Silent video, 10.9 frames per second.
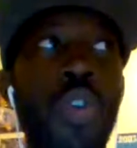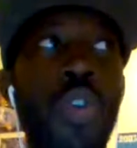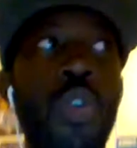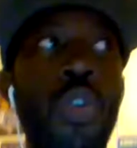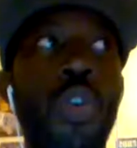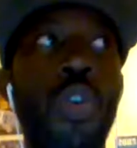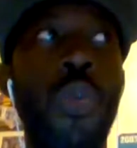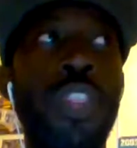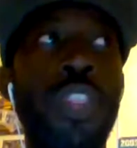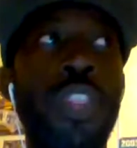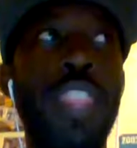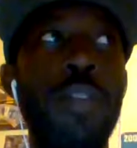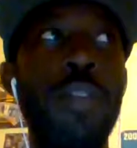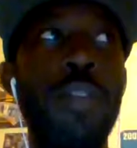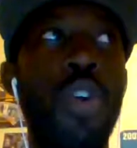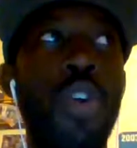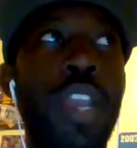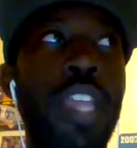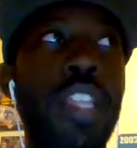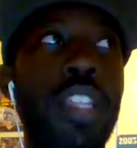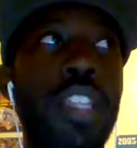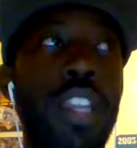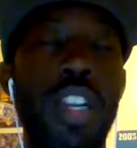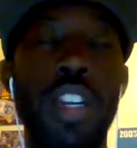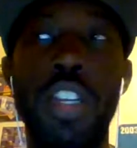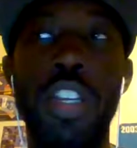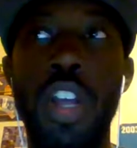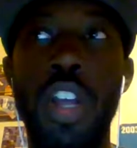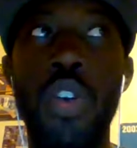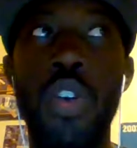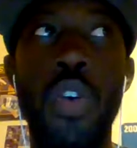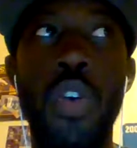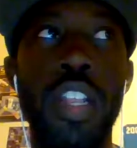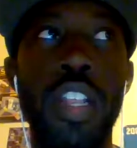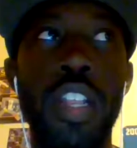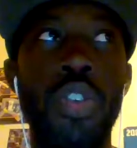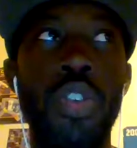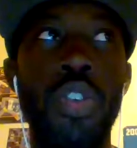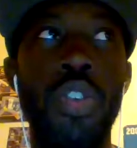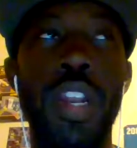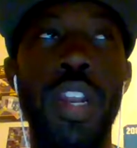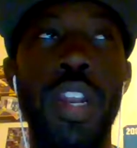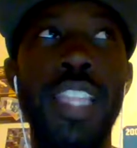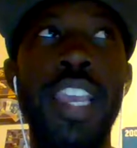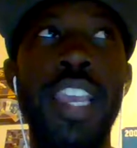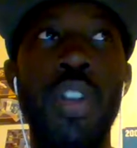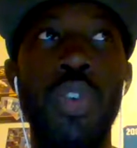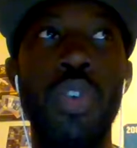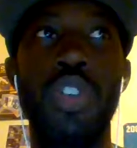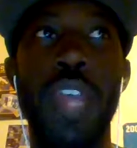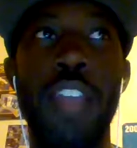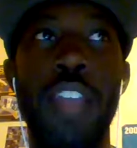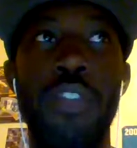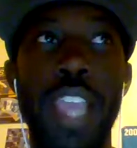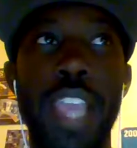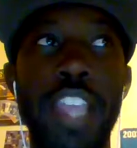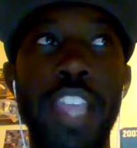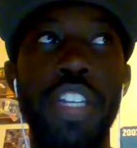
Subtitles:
with them going into their, you know, going into this new arena, I think it'll attract free agents.